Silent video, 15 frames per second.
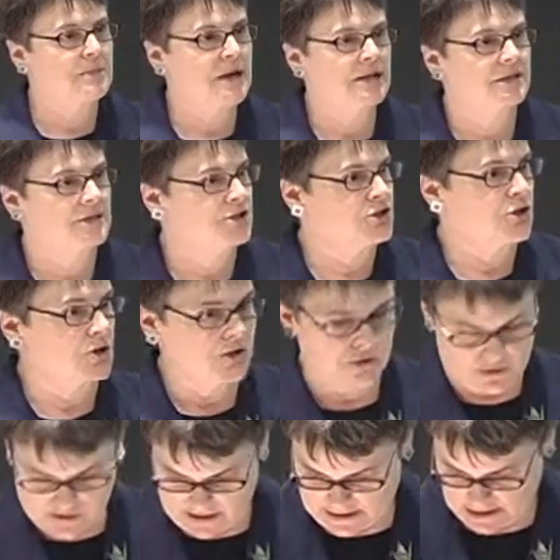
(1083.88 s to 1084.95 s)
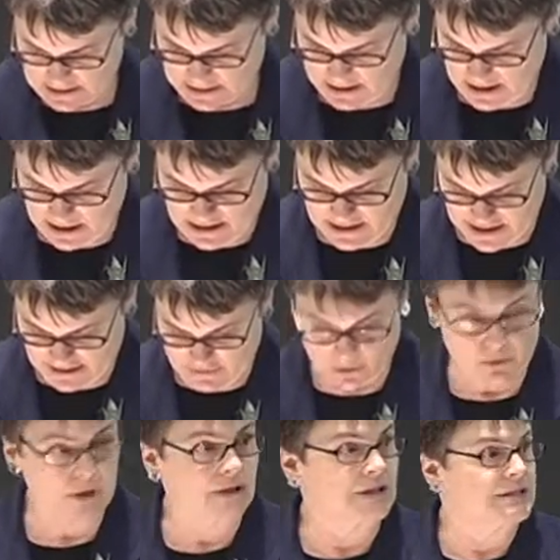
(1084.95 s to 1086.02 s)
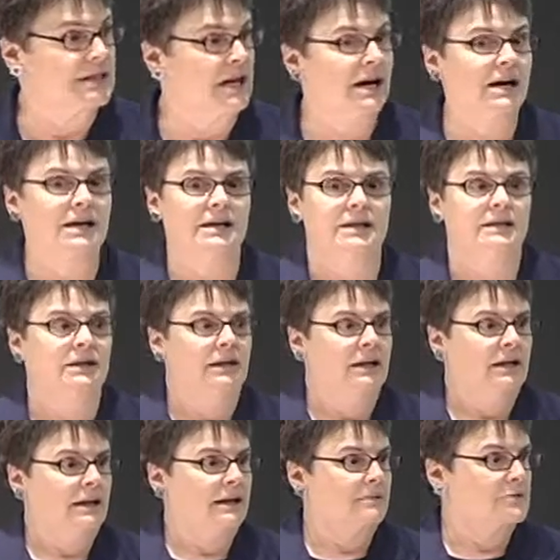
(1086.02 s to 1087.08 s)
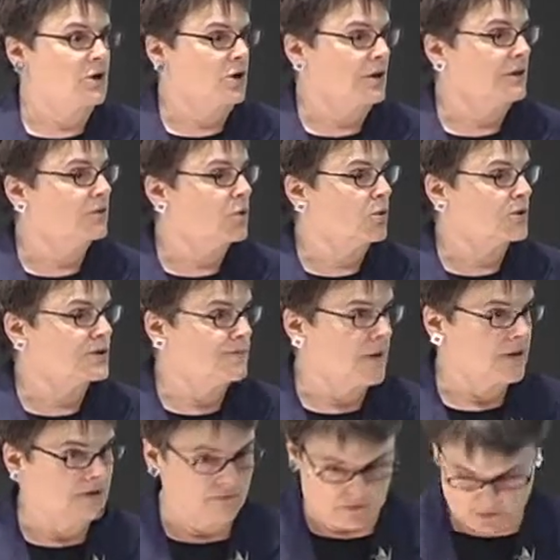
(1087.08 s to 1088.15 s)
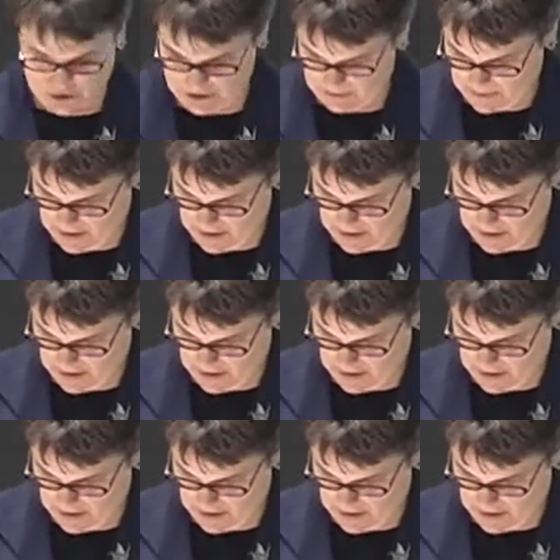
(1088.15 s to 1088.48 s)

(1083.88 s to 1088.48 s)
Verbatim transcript: maiden in Chaucer's England never really died. And I'm talking, of course, about the Virgin